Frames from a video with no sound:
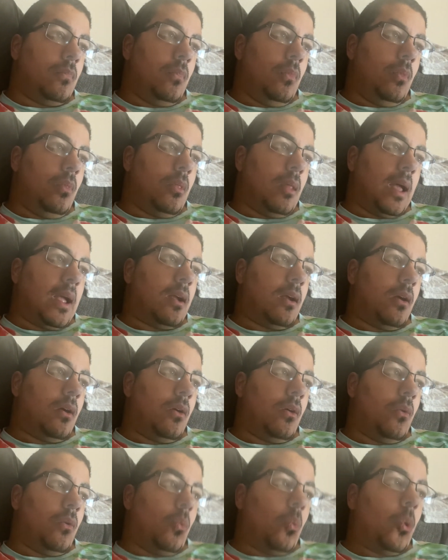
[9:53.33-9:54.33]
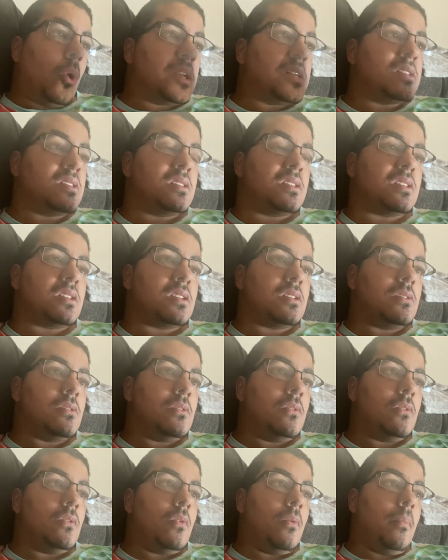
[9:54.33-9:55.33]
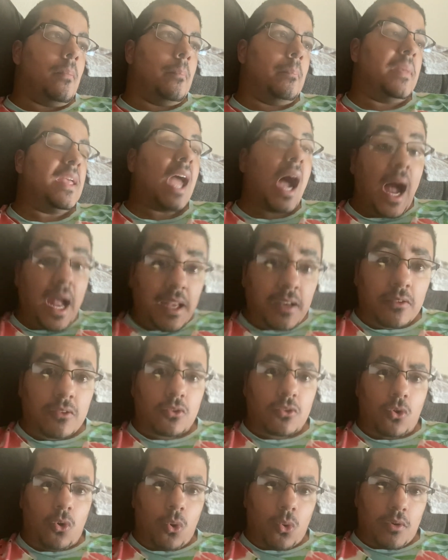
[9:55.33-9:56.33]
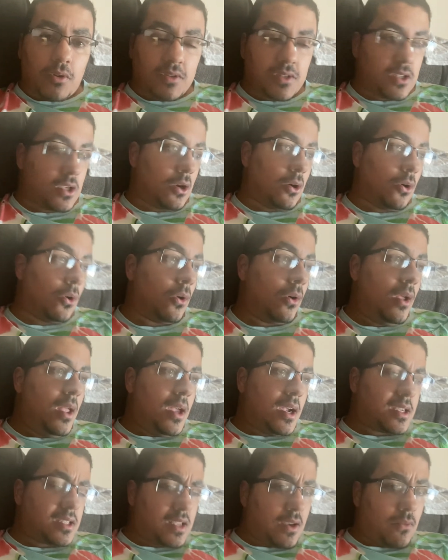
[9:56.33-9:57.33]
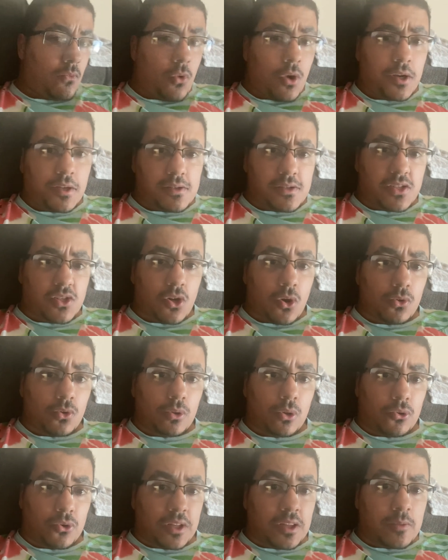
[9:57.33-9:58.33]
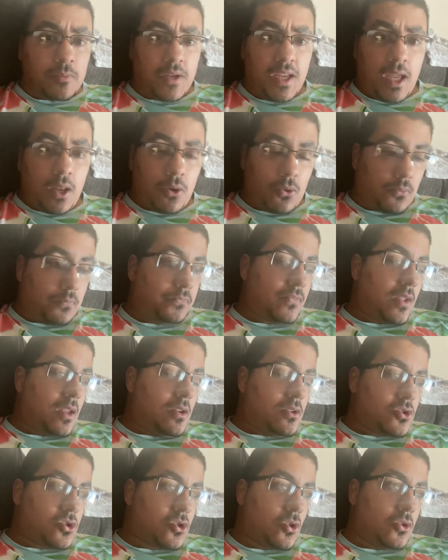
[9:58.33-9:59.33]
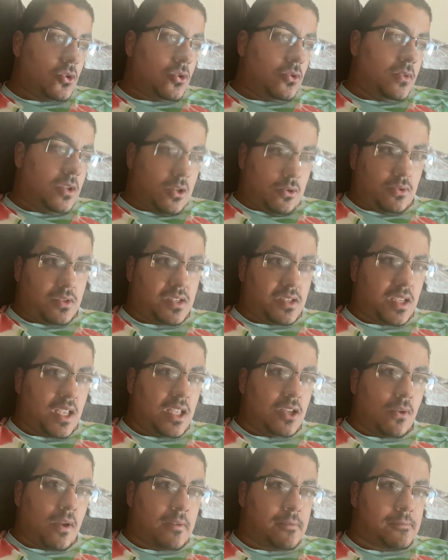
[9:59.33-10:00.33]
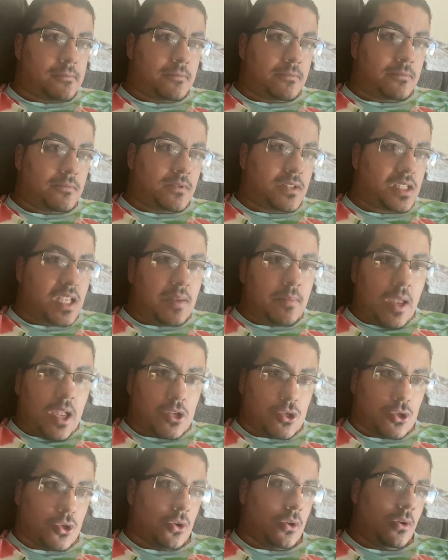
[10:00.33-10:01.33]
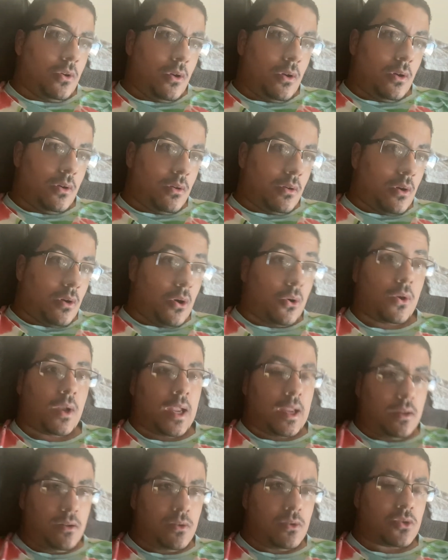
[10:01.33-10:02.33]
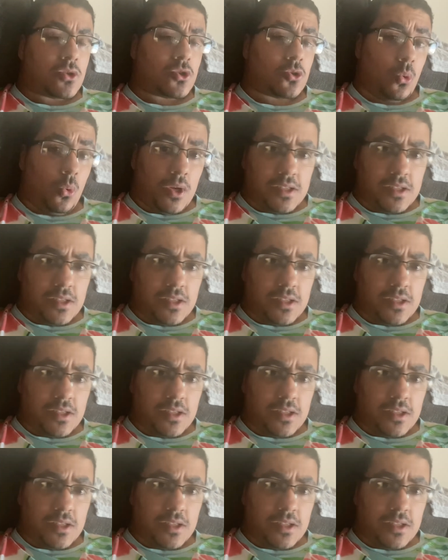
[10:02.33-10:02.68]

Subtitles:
like, what is behind the chords, because I wanted to start learning the piano. So, say you have C major. Okay, so what